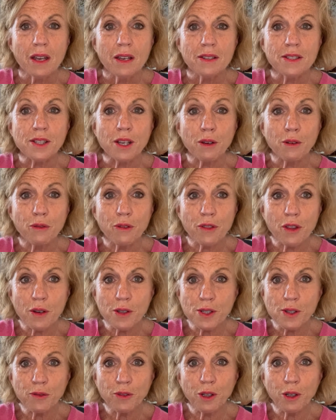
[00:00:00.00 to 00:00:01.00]
So for
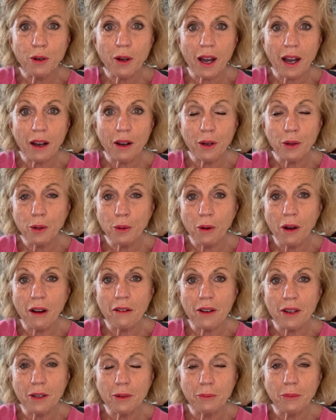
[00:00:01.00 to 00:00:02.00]
those of you who
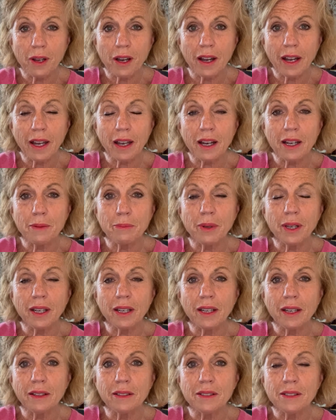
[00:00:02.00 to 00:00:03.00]
are alumni, I'd
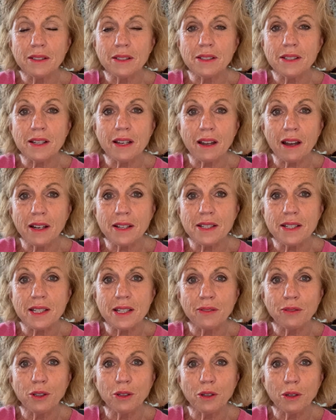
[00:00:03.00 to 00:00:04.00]
be delighted
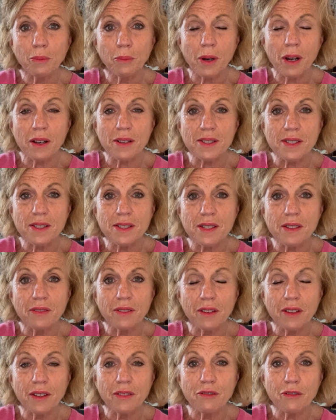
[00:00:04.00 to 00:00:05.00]
if you could pass this
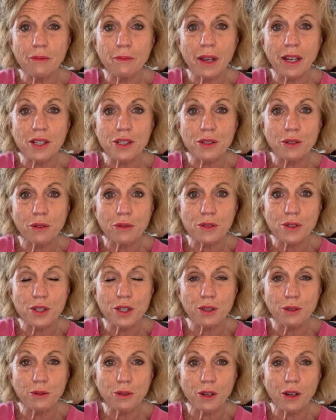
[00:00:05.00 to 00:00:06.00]
information on
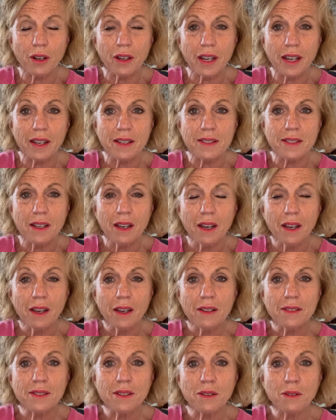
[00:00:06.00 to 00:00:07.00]
to your colleagues
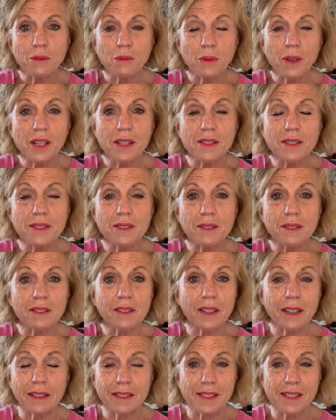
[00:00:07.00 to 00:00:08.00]
so that we
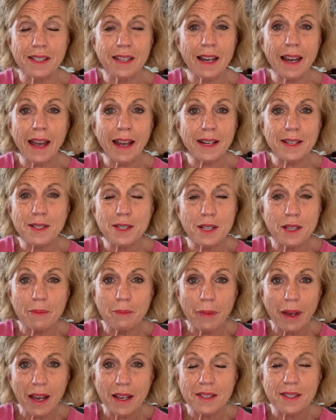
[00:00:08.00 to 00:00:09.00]
select the
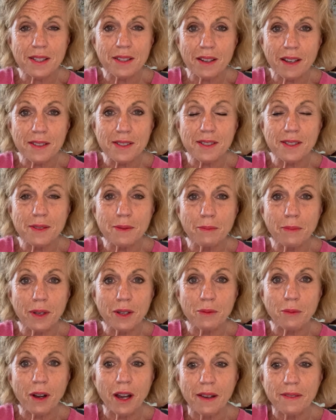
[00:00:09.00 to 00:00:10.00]
best nurses and
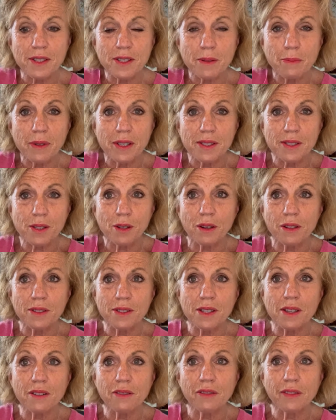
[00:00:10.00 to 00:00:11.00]
midwives to be
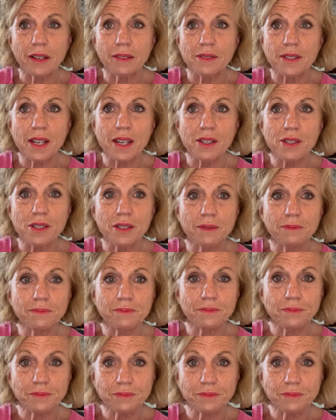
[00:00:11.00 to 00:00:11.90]
scholars of the foundation.